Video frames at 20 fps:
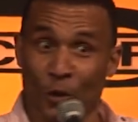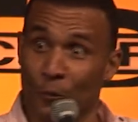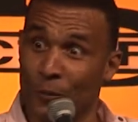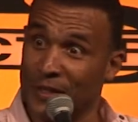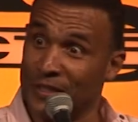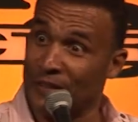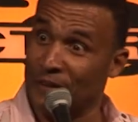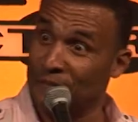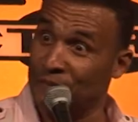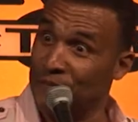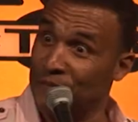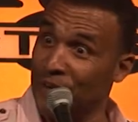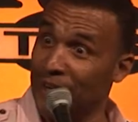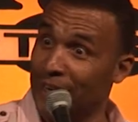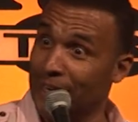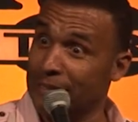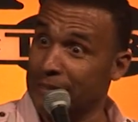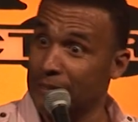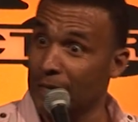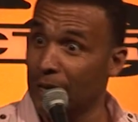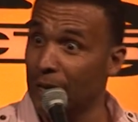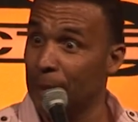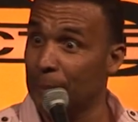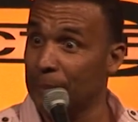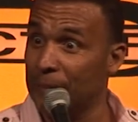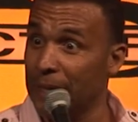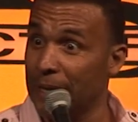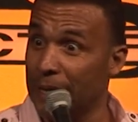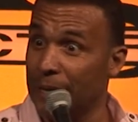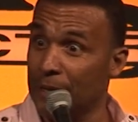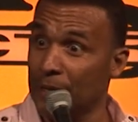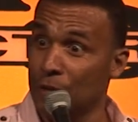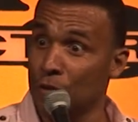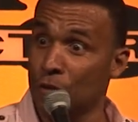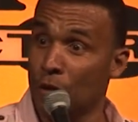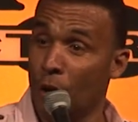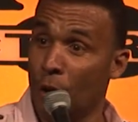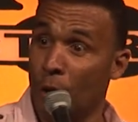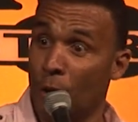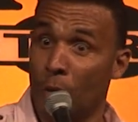So is it fucked up, then
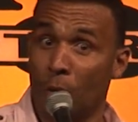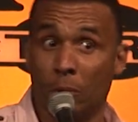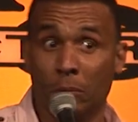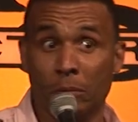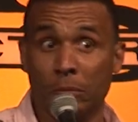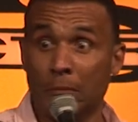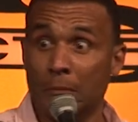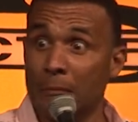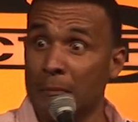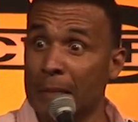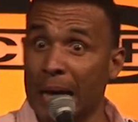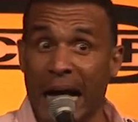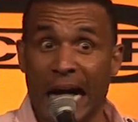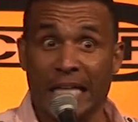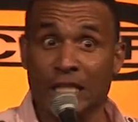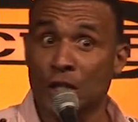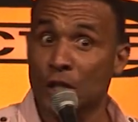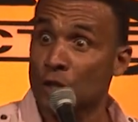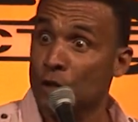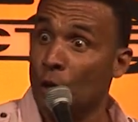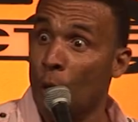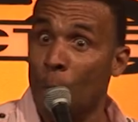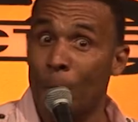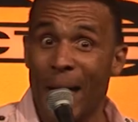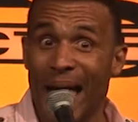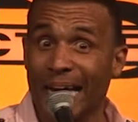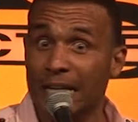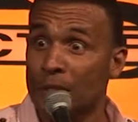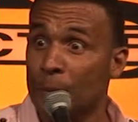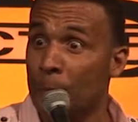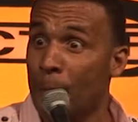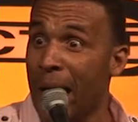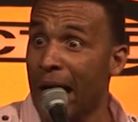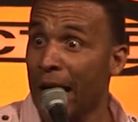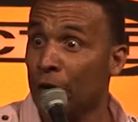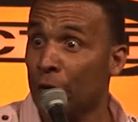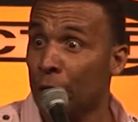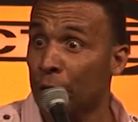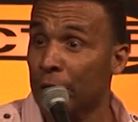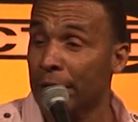you know, I just go back to
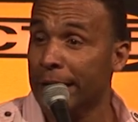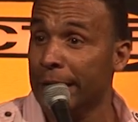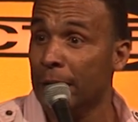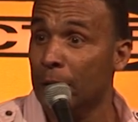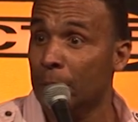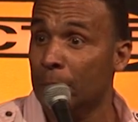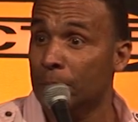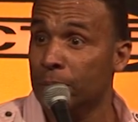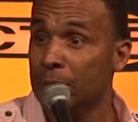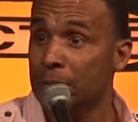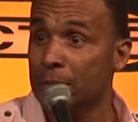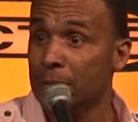my crib.